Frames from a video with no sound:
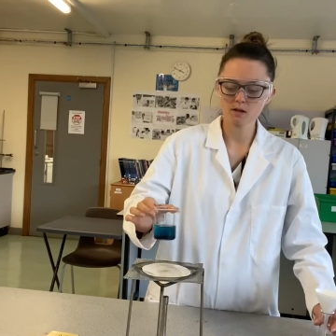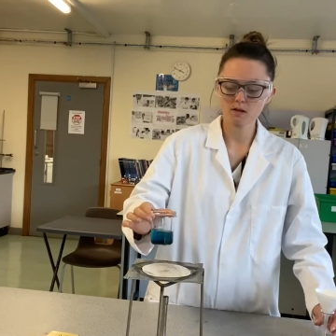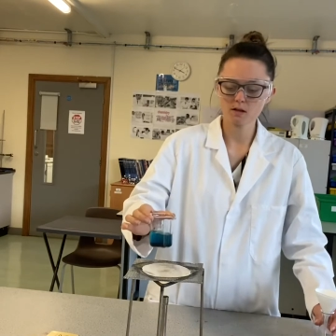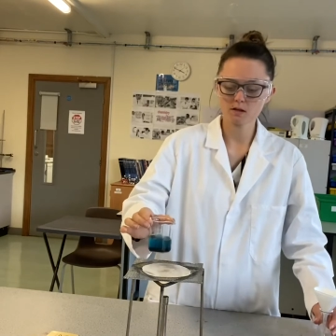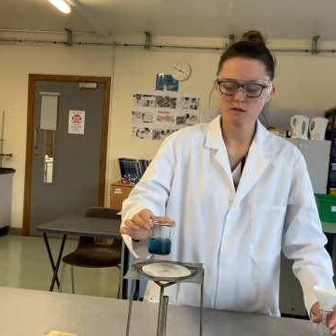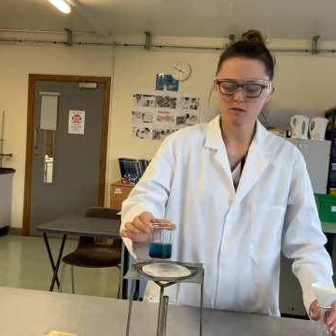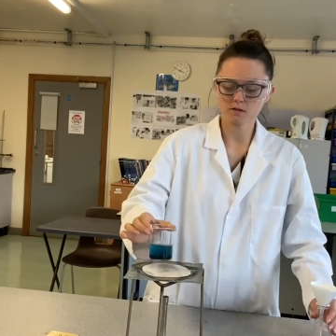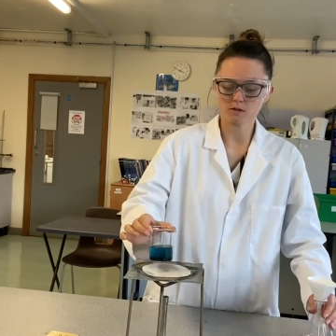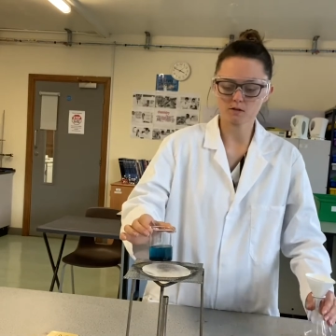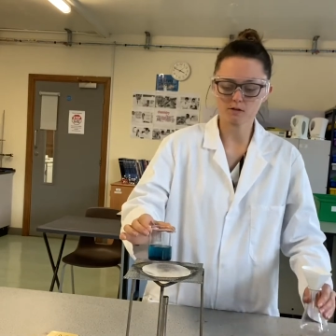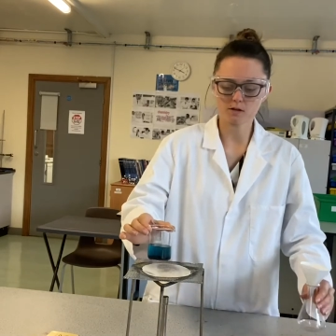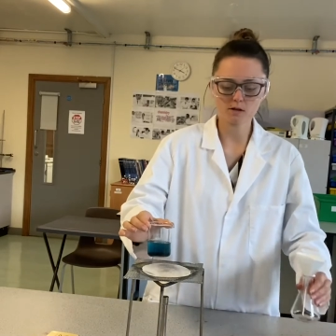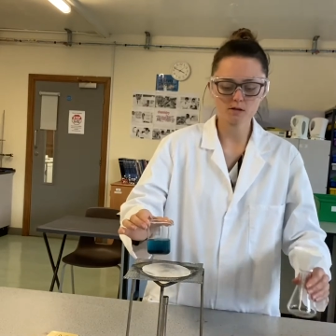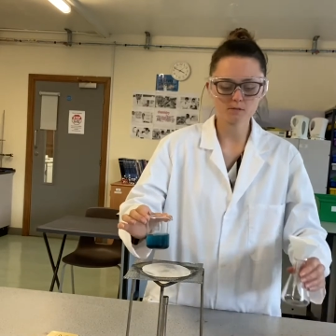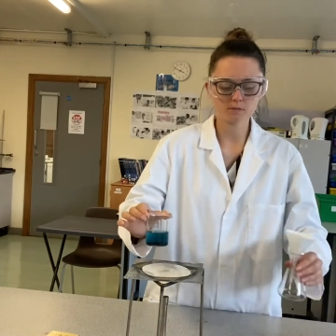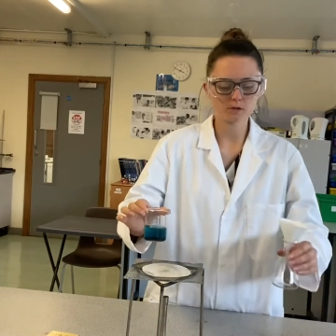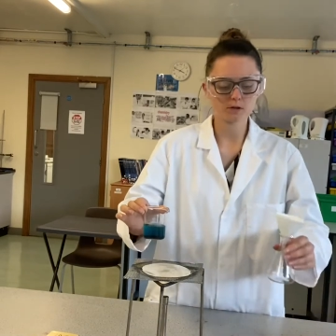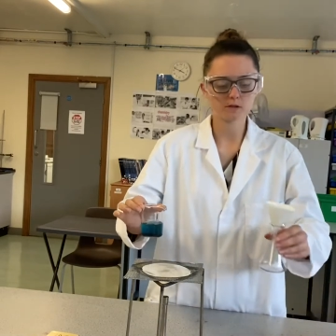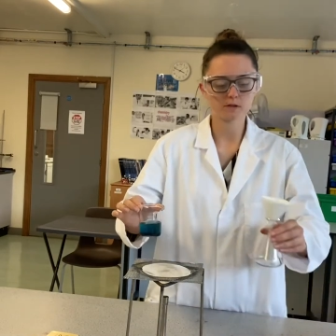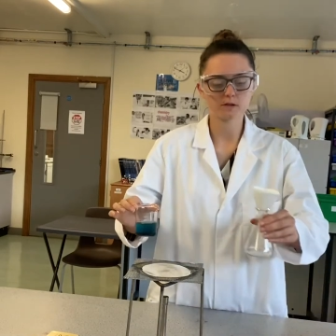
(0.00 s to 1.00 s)
So then I'm
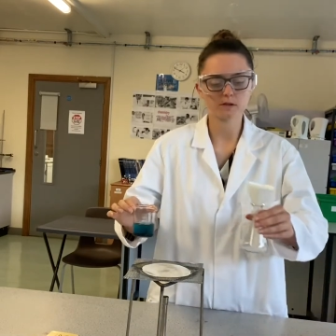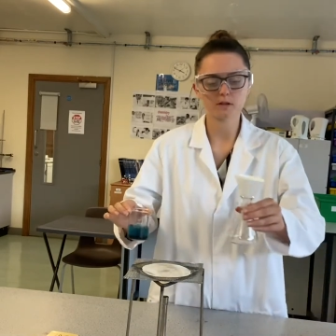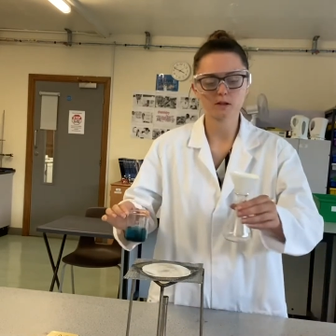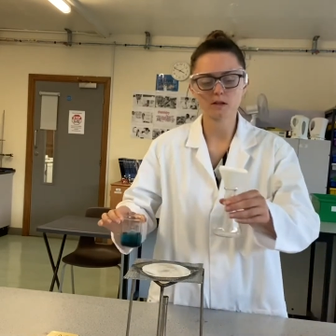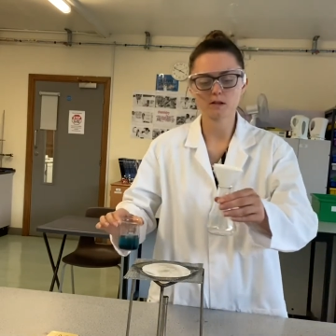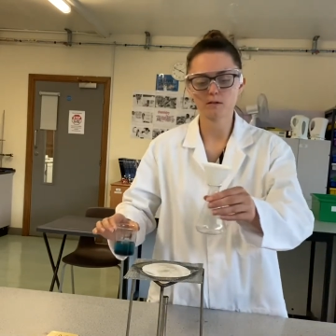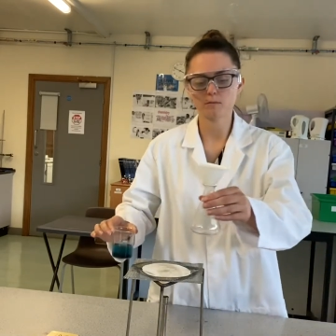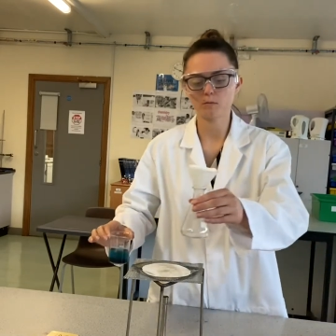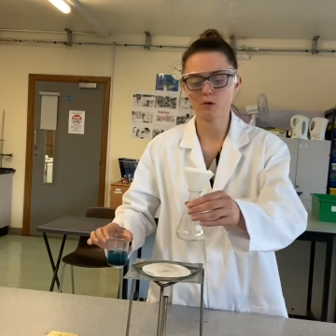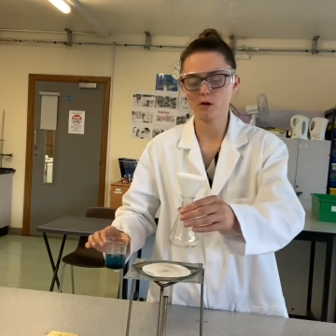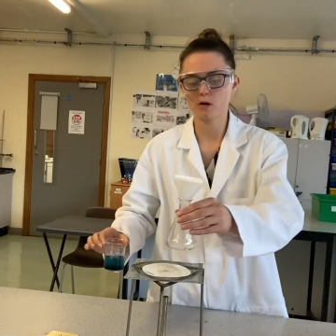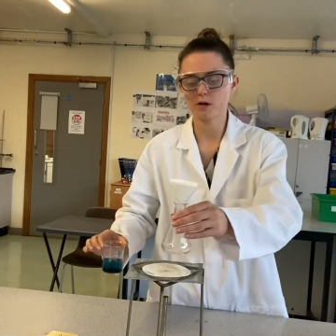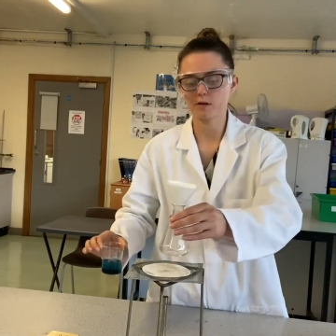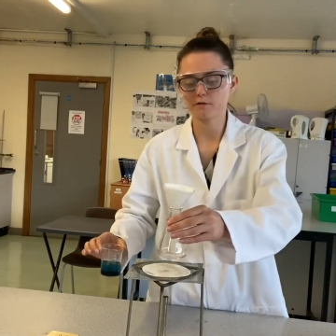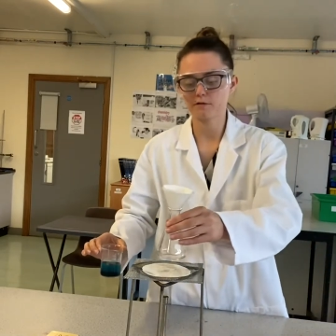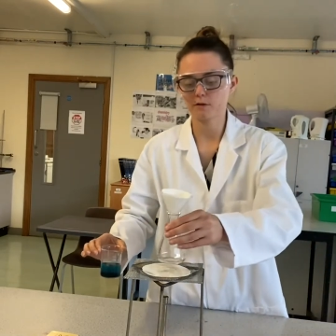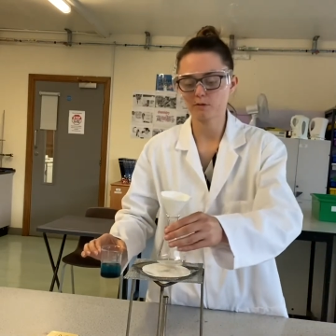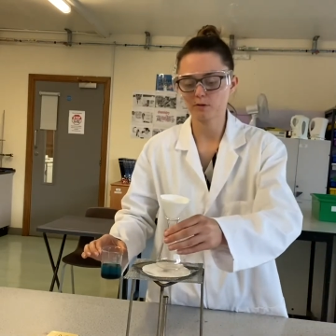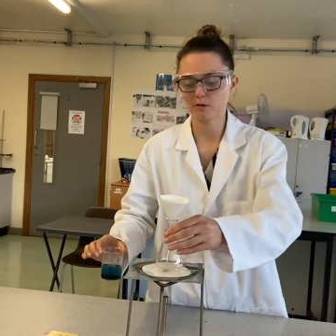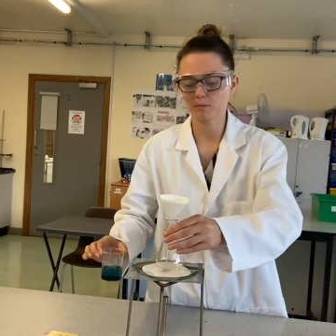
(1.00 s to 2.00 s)
going to take my
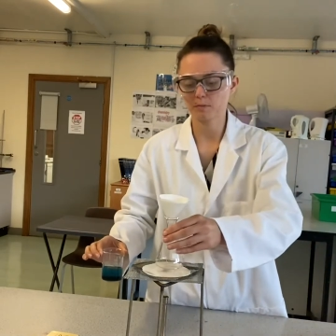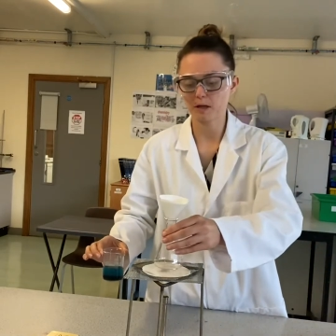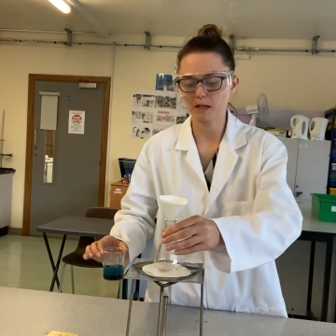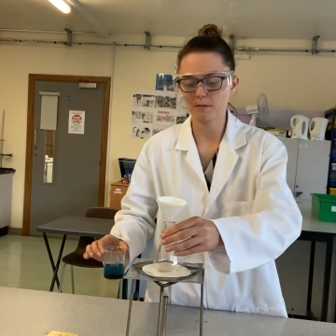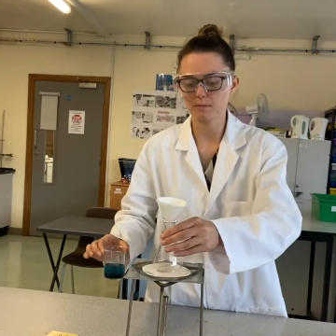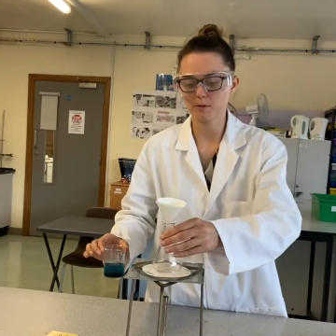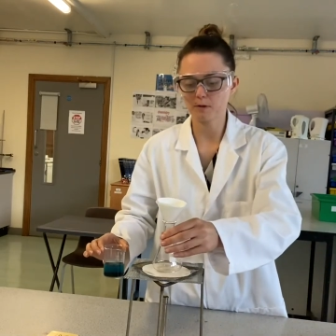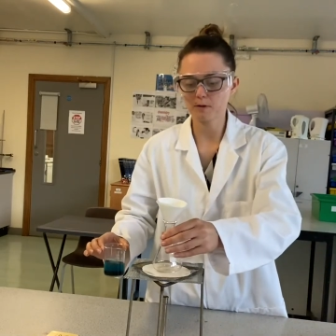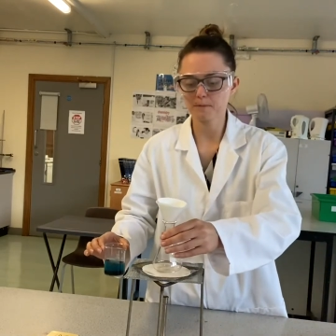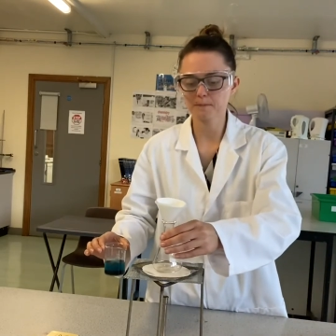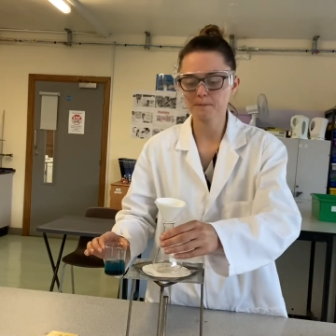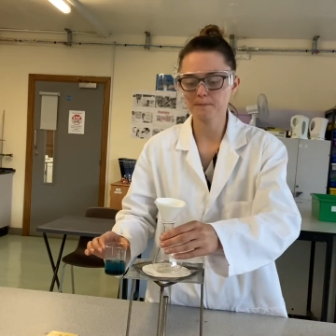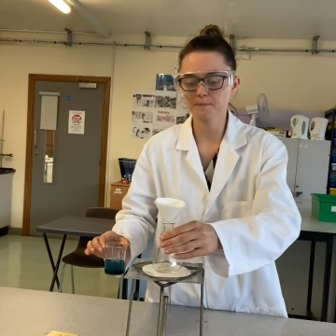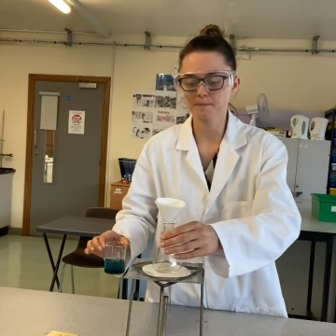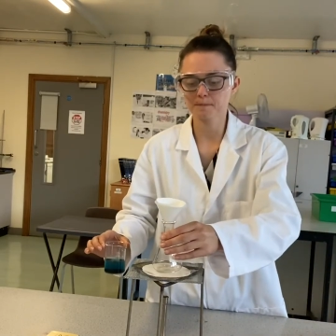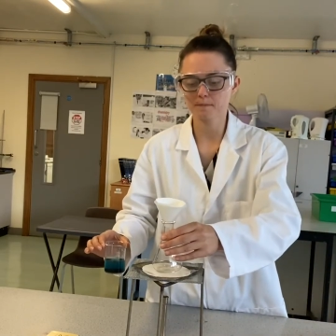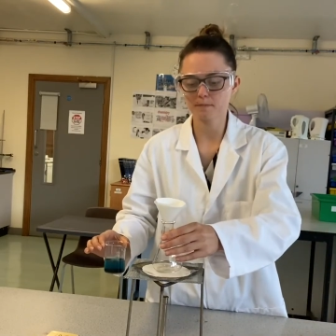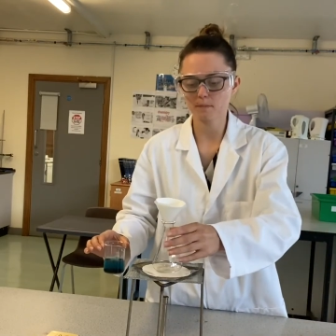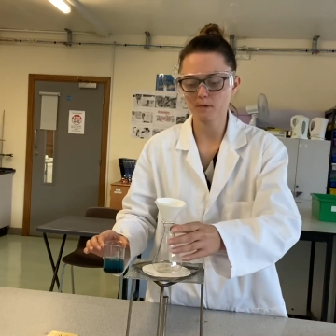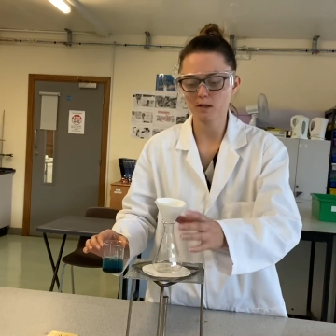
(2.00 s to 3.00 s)
filter paper
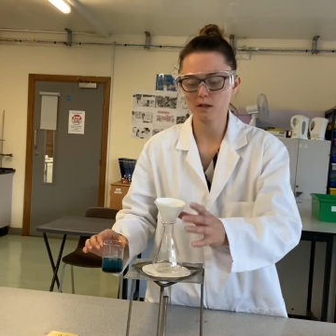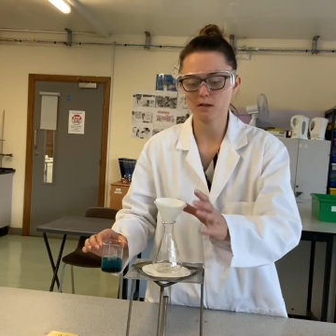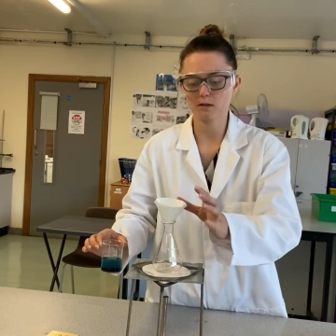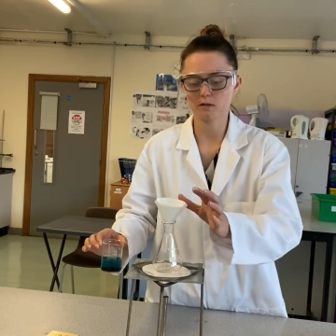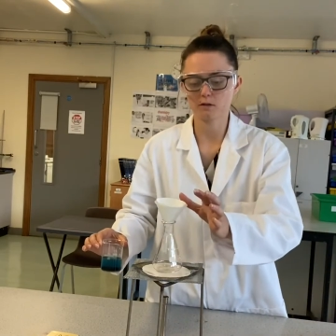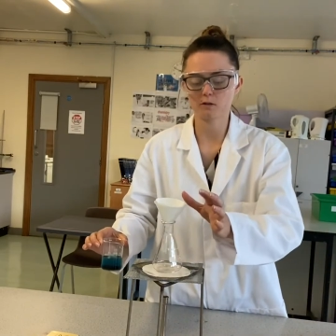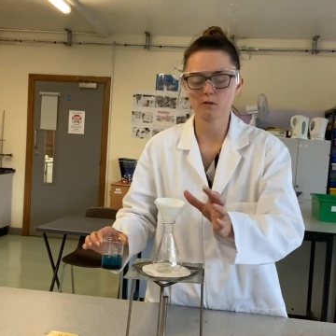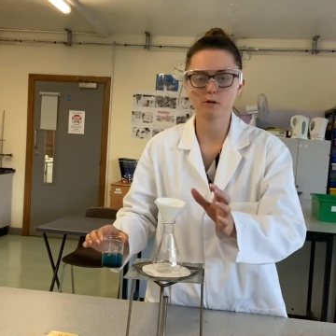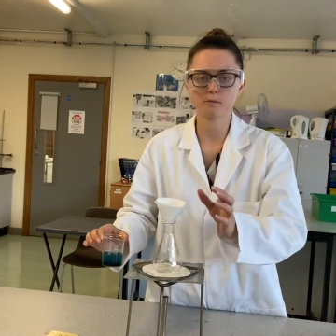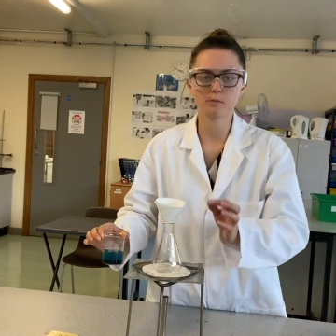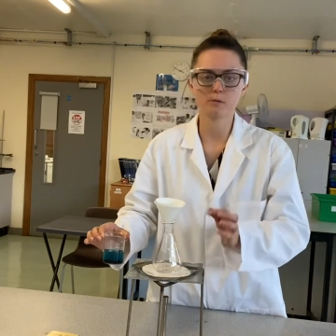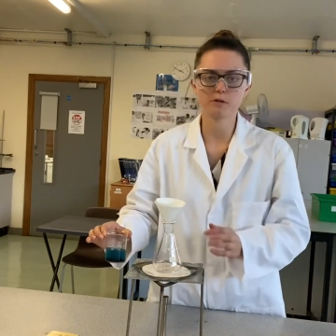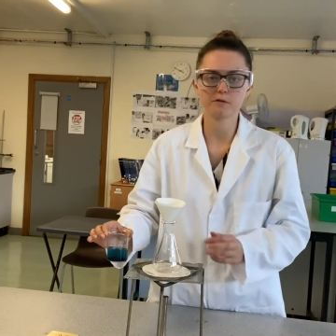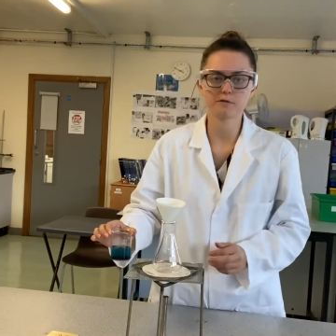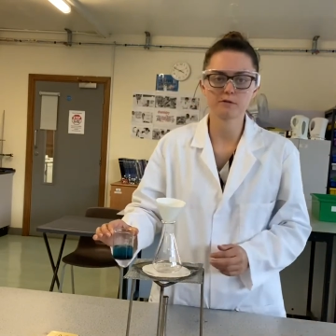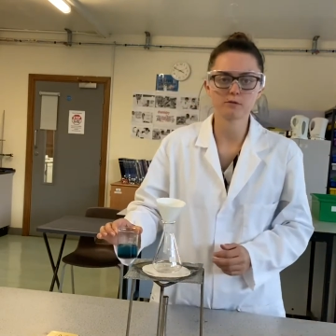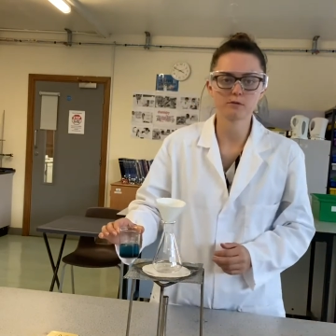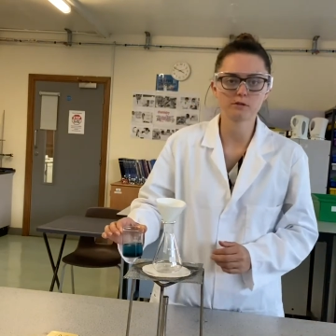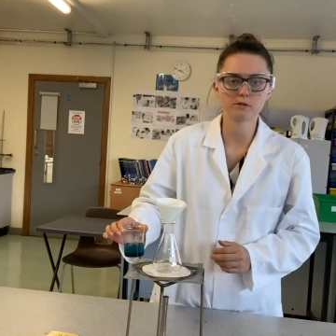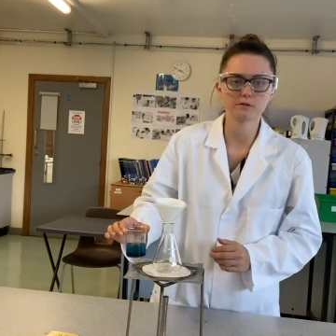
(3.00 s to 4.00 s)
inside my
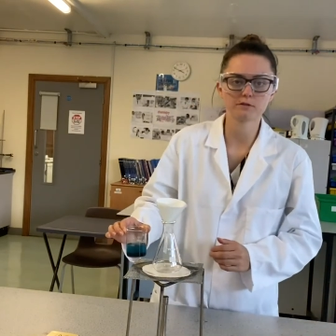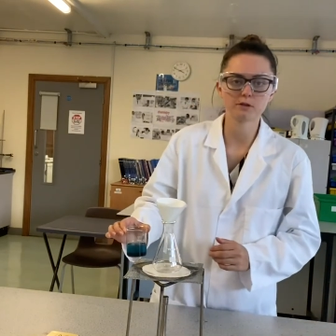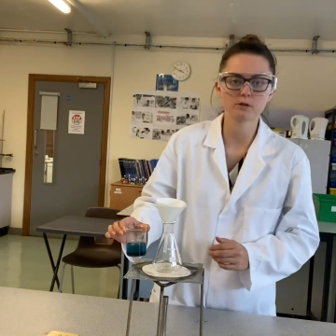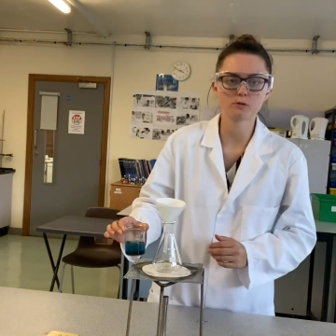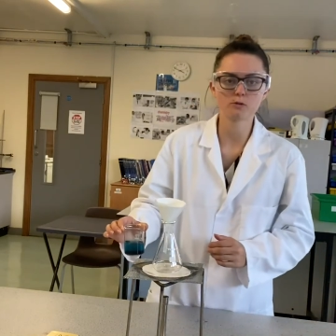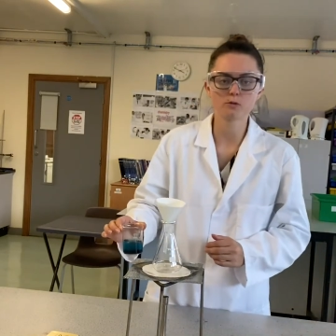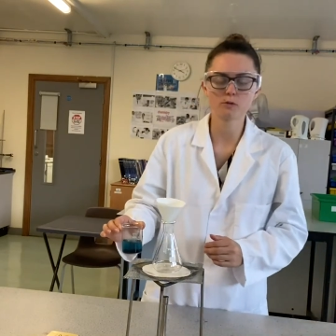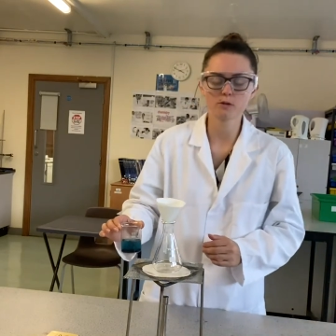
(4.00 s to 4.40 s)
filter funnel,